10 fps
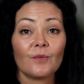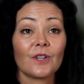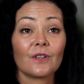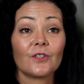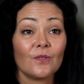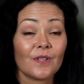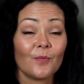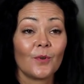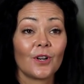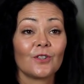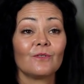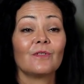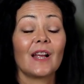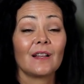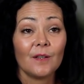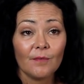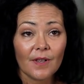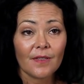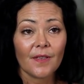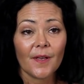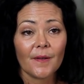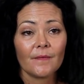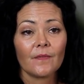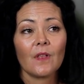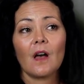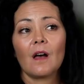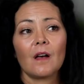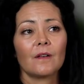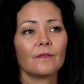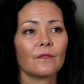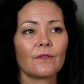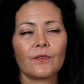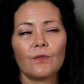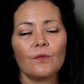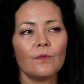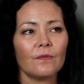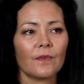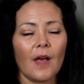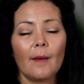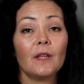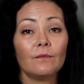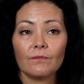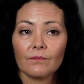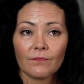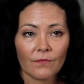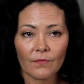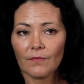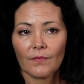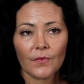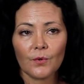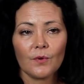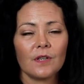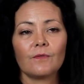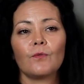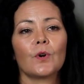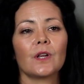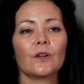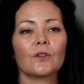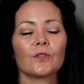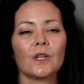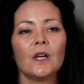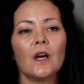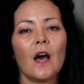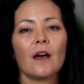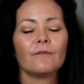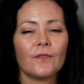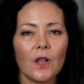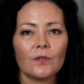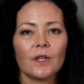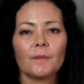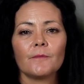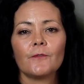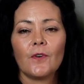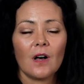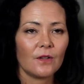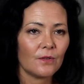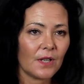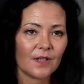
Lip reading: to do some work directly with him through these 4 years. I've followed him, followed